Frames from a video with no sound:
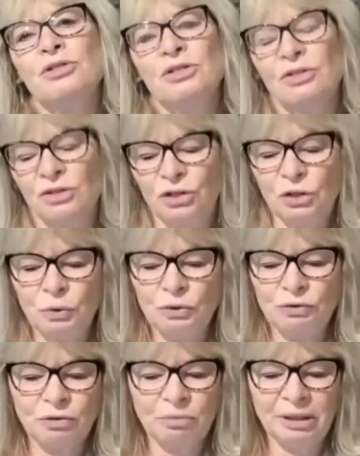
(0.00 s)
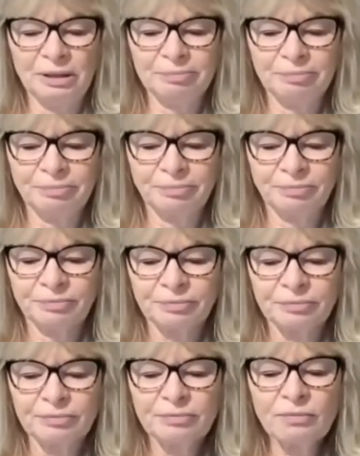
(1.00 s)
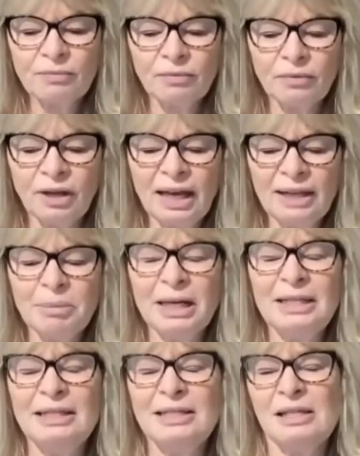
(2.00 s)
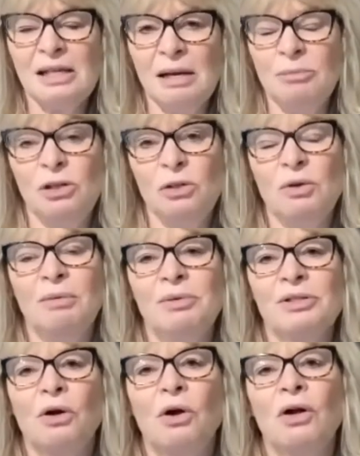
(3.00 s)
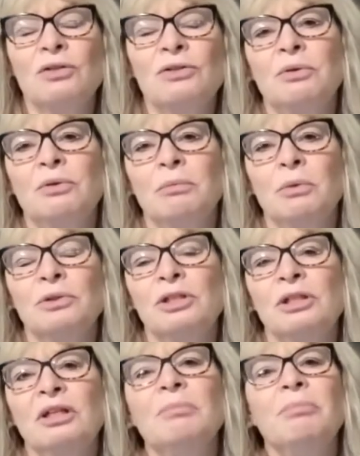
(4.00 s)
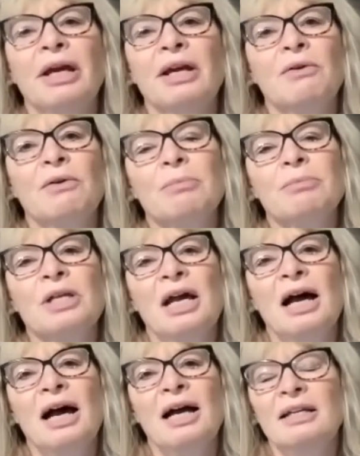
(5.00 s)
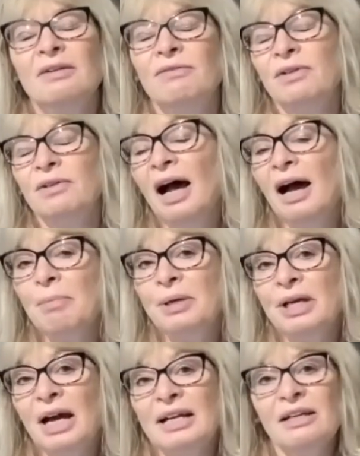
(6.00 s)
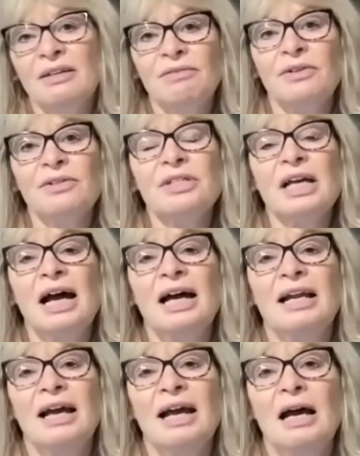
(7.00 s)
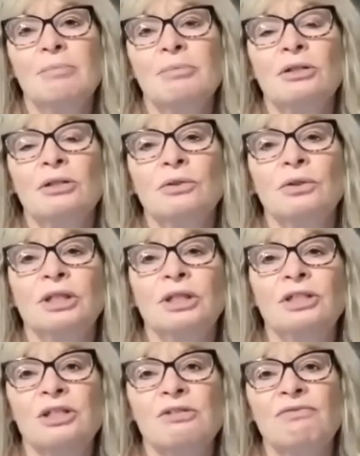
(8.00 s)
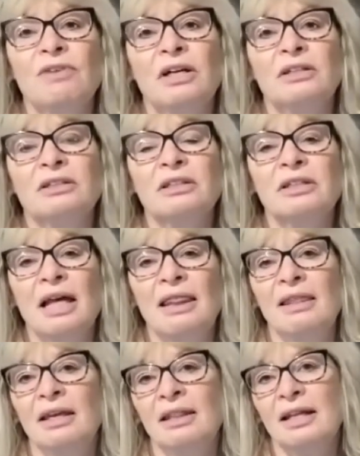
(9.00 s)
just huge for me by this time too i was also emotionally bankrupt i didn't feel happy i didn't feel sad i absolutely just felt nothing